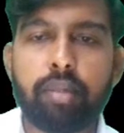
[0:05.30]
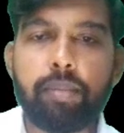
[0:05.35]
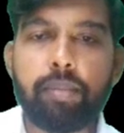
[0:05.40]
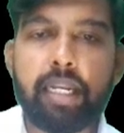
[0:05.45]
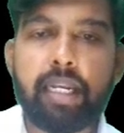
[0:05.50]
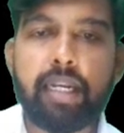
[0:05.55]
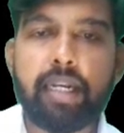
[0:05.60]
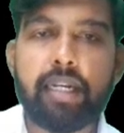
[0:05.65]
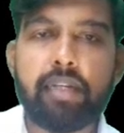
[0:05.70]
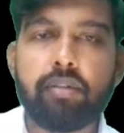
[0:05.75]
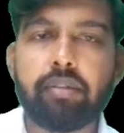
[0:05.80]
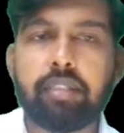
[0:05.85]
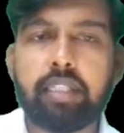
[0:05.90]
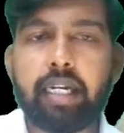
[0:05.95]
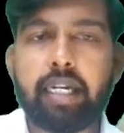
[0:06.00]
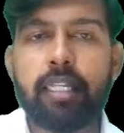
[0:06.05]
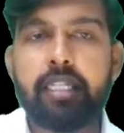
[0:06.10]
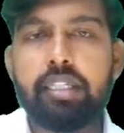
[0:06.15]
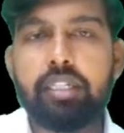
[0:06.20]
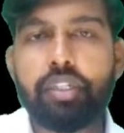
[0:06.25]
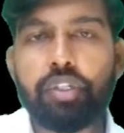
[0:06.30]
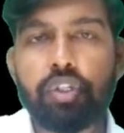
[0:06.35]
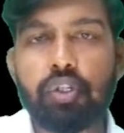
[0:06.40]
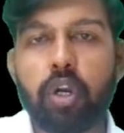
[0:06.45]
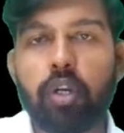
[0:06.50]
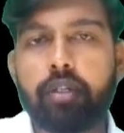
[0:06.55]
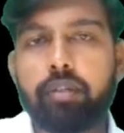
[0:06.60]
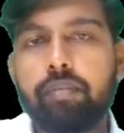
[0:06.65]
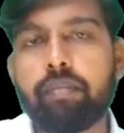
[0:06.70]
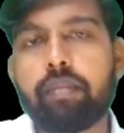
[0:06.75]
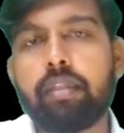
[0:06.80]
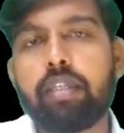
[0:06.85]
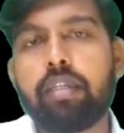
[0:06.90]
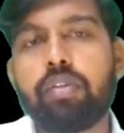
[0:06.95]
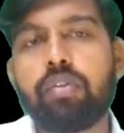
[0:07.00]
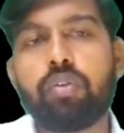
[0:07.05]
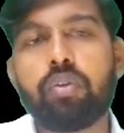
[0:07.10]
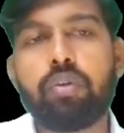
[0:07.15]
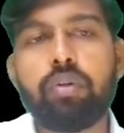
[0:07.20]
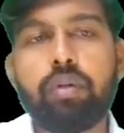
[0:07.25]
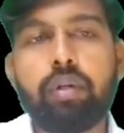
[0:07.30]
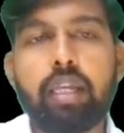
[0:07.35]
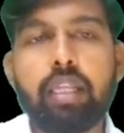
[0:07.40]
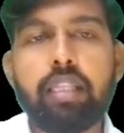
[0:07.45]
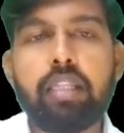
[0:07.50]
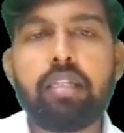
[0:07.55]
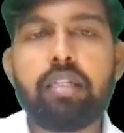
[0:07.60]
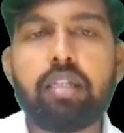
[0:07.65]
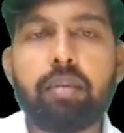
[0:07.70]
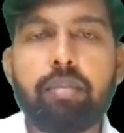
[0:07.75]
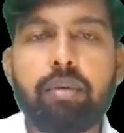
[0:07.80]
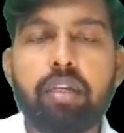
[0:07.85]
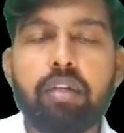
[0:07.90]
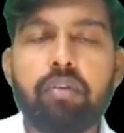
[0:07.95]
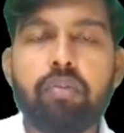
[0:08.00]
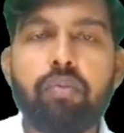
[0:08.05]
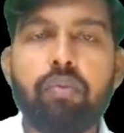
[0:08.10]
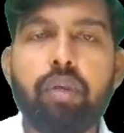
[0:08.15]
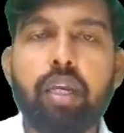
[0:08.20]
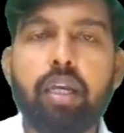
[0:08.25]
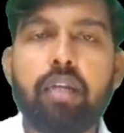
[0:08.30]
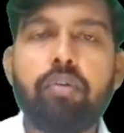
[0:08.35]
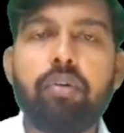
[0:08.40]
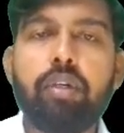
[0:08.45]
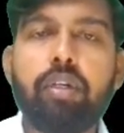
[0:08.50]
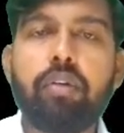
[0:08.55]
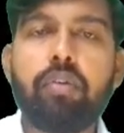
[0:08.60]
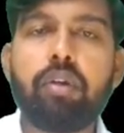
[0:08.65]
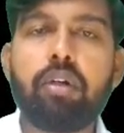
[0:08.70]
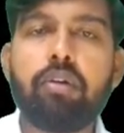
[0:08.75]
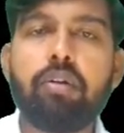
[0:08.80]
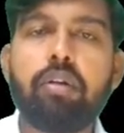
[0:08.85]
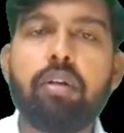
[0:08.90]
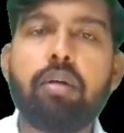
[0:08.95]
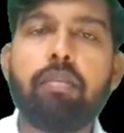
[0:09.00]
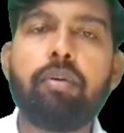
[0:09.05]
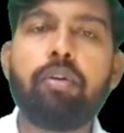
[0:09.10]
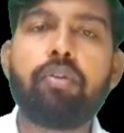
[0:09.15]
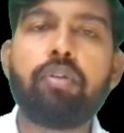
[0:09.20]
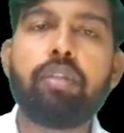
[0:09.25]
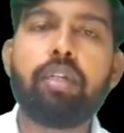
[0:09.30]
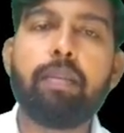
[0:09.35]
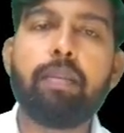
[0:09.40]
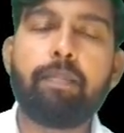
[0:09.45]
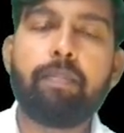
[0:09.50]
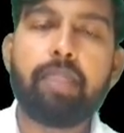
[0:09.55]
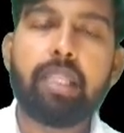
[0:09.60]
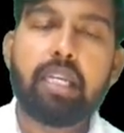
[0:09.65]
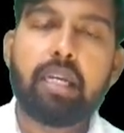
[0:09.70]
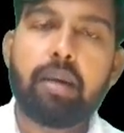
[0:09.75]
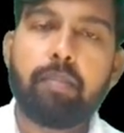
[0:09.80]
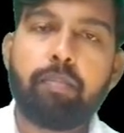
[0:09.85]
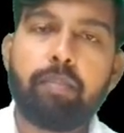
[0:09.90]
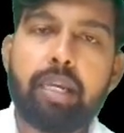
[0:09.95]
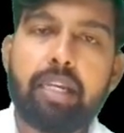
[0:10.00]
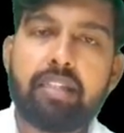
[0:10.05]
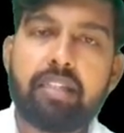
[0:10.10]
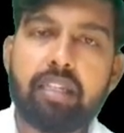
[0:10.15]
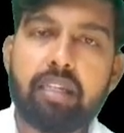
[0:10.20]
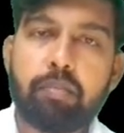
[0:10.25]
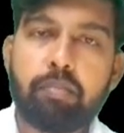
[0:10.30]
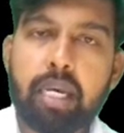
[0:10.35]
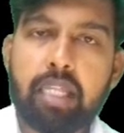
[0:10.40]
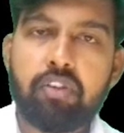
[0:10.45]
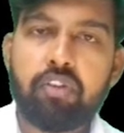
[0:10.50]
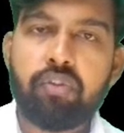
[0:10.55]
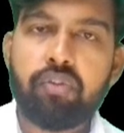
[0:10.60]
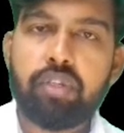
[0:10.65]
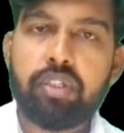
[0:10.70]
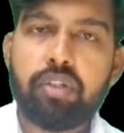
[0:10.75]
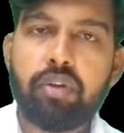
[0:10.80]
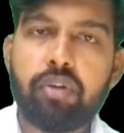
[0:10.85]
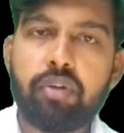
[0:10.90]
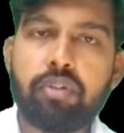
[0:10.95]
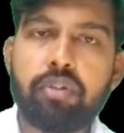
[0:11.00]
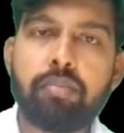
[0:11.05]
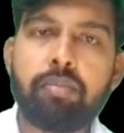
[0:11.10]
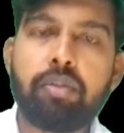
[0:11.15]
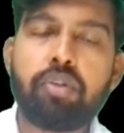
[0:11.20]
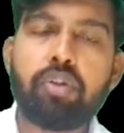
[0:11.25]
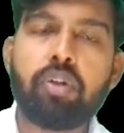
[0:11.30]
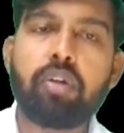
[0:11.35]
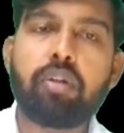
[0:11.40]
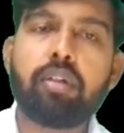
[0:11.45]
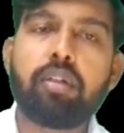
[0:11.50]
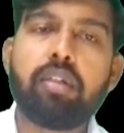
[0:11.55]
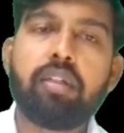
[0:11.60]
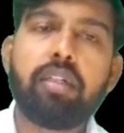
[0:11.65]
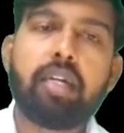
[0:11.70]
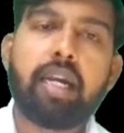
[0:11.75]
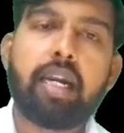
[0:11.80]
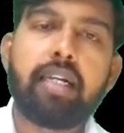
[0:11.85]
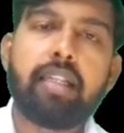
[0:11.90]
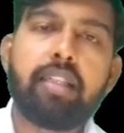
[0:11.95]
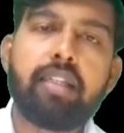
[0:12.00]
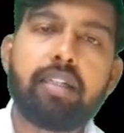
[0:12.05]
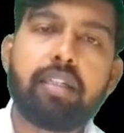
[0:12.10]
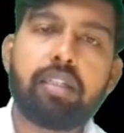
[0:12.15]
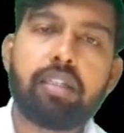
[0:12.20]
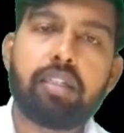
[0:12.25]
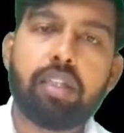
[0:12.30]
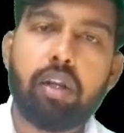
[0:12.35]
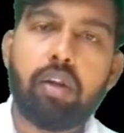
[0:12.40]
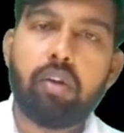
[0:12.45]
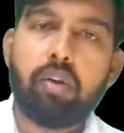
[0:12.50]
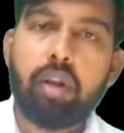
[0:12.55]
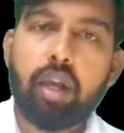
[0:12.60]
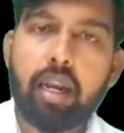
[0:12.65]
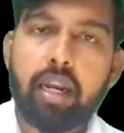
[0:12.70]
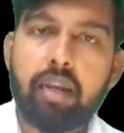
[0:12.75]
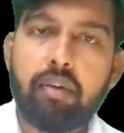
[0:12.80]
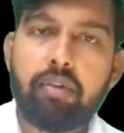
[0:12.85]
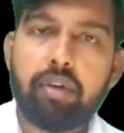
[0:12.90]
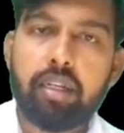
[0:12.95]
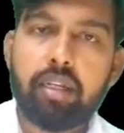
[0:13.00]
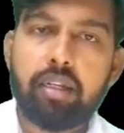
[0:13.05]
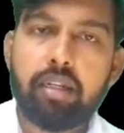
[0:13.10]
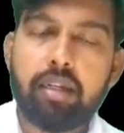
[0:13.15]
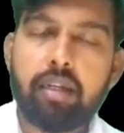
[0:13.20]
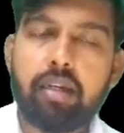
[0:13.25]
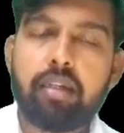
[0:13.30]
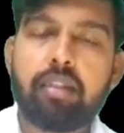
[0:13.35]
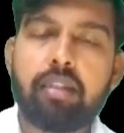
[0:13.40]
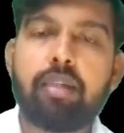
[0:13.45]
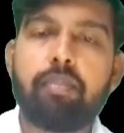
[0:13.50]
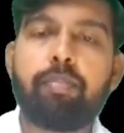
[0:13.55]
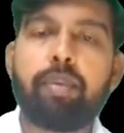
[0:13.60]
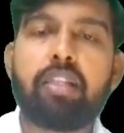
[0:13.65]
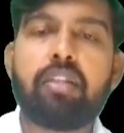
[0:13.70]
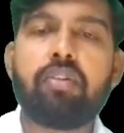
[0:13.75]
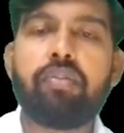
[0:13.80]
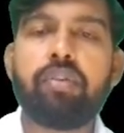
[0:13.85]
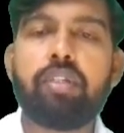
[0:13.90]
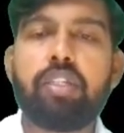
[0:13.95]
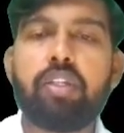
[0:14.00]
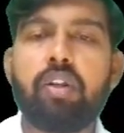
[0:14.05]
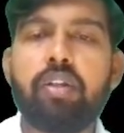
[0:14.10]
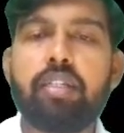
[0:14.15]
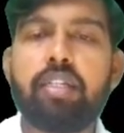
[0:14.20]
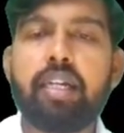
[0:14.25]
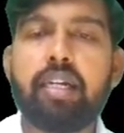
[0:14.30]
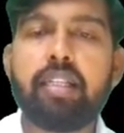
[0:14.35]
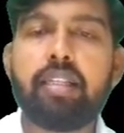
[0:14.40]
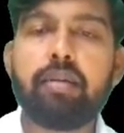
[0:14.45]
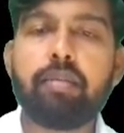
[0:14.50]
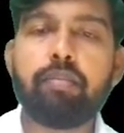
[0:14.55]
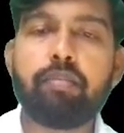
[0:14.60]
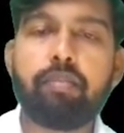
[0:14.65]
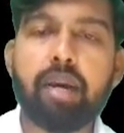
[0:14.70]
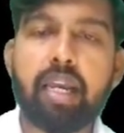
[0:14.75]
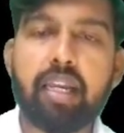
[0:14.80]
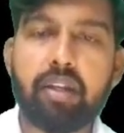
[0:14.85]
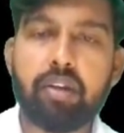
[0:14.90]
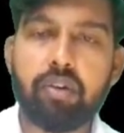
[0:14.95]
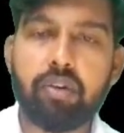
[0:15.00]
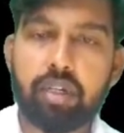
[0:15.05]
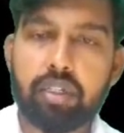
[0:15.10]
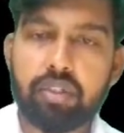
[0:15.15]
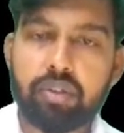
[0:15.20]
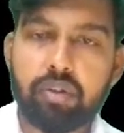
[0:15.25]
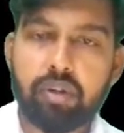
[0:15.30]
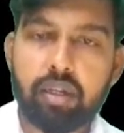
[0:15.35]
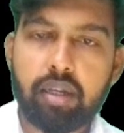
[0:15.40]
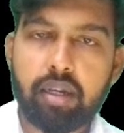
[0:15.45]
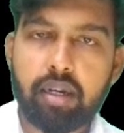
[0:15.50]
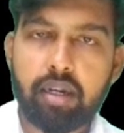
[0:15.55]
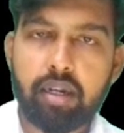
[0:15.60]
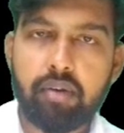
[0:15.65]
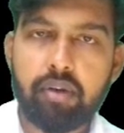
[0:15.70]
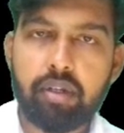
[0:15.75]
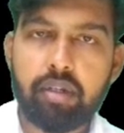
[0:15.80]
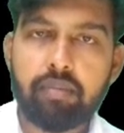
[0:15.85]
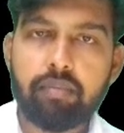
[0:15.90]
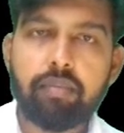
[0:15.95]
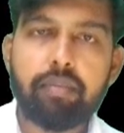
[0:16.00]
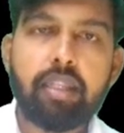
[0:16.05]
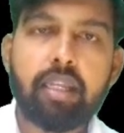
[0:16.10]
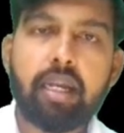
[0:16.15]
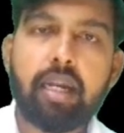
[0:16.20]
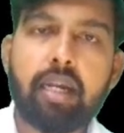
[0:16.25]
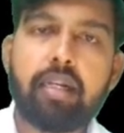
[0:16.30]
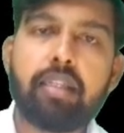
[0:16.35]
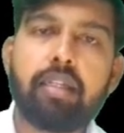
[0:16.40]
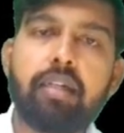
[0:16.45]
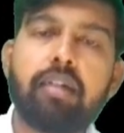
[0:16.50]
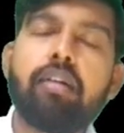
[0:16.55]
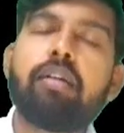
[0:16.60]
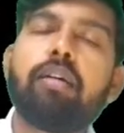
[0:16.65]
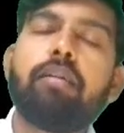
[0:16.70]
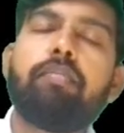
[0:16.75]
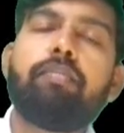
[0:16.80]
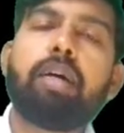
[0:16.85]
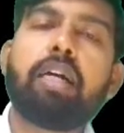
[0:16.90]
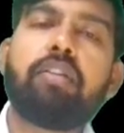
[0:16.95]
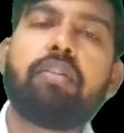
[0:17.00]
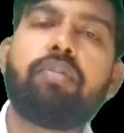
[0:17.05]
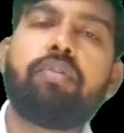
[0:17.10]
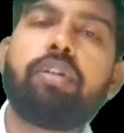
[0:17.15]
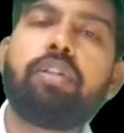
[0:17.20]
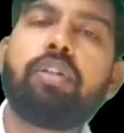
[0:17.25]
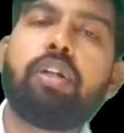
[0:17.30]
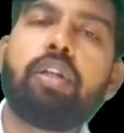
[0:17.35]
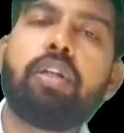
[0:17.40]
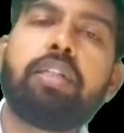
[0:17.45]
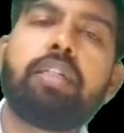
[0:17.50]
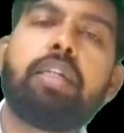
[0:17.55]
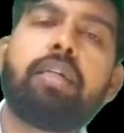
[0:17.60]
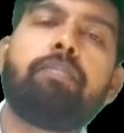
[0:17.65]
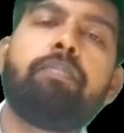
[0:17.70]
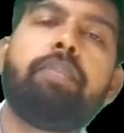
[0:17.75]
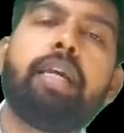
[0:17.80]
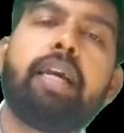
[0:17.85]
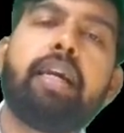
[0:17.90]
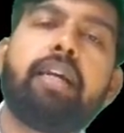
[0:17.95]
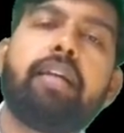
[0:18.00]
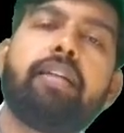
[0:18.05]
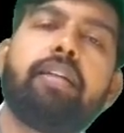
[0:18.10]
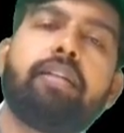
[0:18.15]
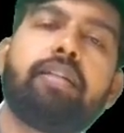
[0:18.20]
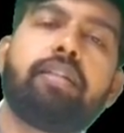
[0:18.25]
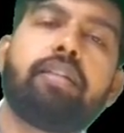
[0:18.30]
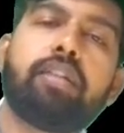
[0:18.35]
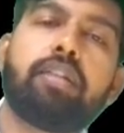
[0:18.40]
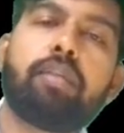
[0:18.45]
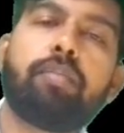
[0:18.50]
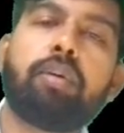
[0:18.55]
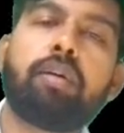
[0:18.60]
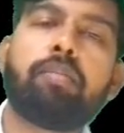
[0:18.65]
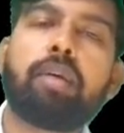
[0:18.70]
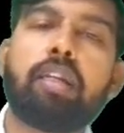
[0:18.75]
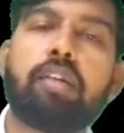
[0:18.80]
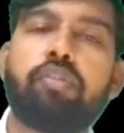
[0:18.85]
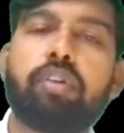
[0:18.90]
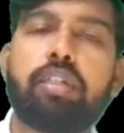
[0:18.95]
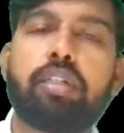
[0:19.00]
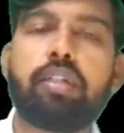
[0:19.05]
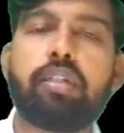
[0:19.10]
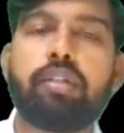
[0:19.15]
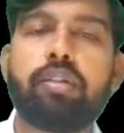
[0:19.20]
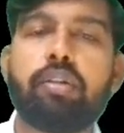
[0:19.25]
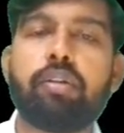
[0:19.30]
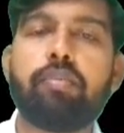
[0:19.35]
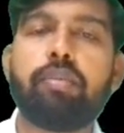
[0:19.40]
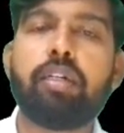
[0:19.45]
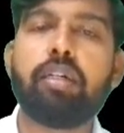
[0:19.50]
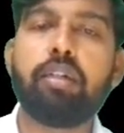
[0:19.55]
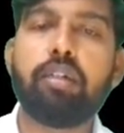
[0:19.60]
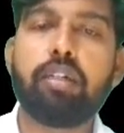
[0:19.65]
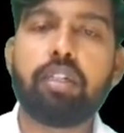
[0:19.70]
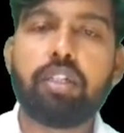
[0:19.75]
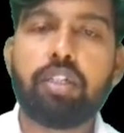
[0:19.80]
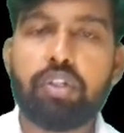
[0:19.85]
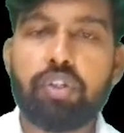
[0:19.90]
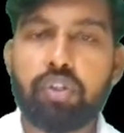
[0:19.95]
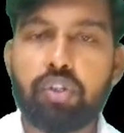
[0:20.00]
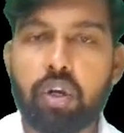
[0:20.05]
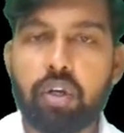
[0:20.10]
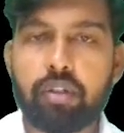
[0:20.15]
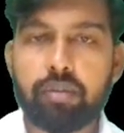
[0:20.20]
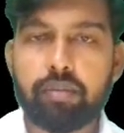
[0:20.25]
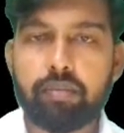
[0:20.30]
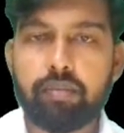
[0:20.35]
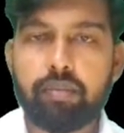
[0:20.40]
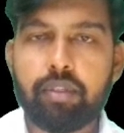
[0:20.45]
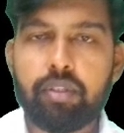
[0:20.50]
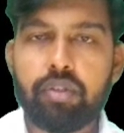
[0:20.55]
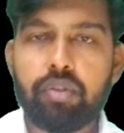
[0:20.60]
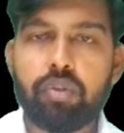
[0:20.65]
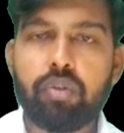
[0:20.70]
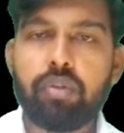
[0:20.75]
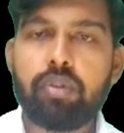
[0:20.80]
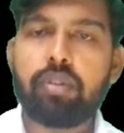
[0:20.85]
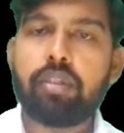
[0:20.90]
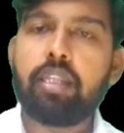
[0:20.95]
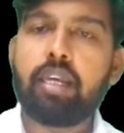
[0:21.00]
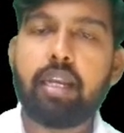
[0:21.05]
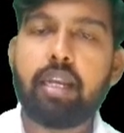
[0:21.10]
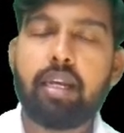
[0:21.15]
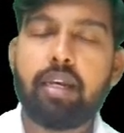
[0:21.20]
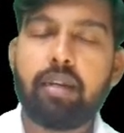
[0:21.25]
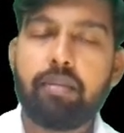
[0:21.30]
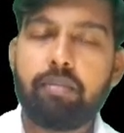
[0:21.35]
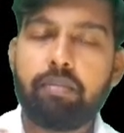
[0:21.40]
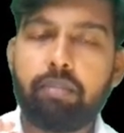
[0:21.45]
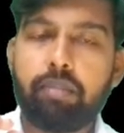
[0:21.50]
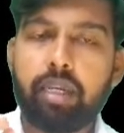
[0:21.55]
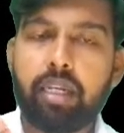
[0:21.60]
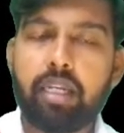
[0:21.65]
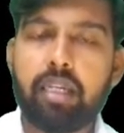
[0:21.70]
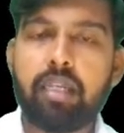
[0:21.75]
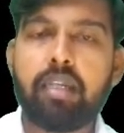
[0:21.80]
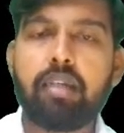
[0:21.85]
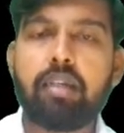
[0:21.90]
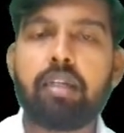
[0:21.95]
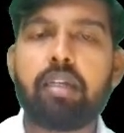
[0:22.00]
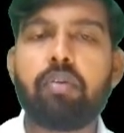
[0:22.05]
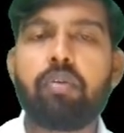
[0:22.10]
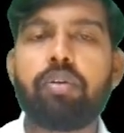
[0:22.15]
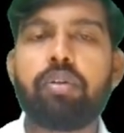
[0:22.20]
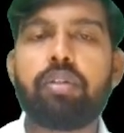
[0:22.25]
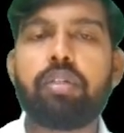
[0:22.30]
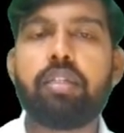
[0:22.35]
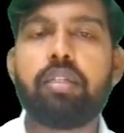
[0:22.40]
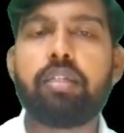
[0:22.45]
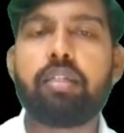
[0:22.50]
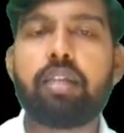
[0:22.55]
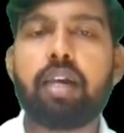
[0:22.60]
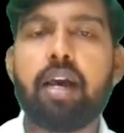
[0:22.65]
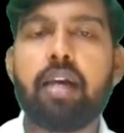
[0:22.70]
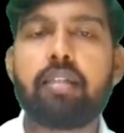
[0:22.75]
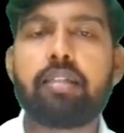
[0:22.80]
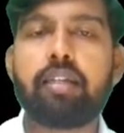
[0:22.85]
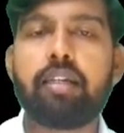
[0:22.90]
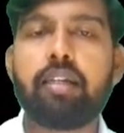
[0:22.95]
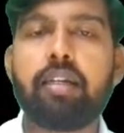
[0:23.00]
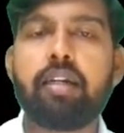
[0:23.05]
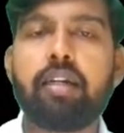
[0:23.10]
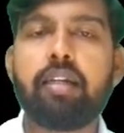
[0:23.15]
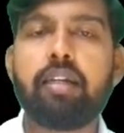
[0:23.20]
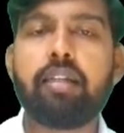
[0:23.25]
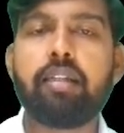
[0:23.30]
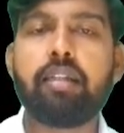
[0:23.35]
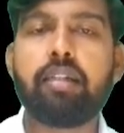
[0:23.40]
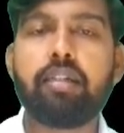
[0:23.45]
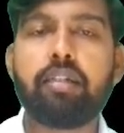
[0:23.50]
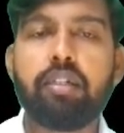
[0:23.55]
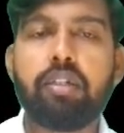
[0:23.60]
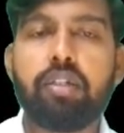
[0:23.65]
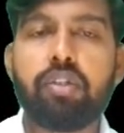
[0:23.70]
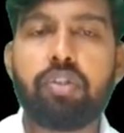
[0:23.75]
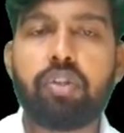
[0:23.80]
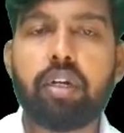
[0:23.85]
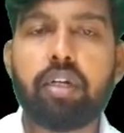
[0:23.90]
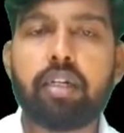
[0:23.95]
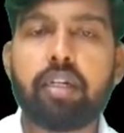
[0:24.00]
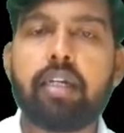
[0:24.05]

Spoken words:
Bayesian law, that is shock. So in this chapter we are going to cover about the basic pathophysiology of the shock at the cellular level, the pathophysiology at the microvascular level, and the pathophysiology behind the systemic manifestation of the shock. So there are many questions asked regarding the shock.